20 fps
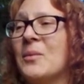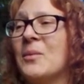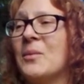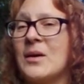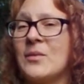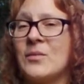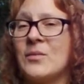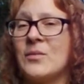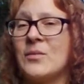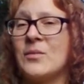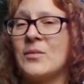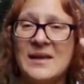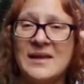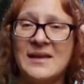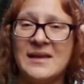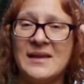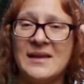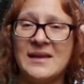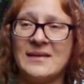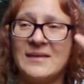I was
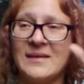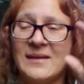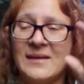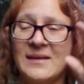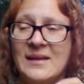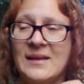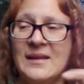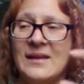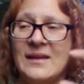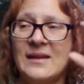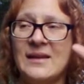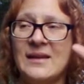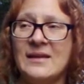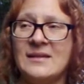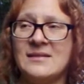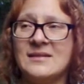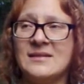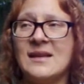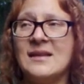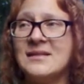picking the
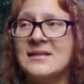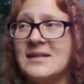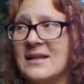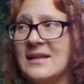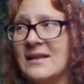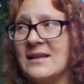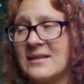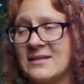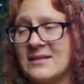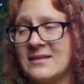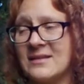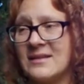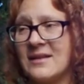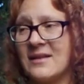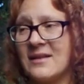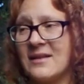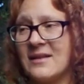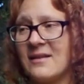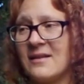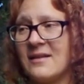settings
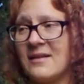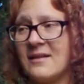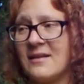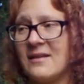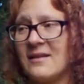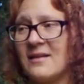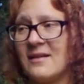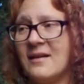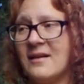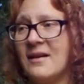I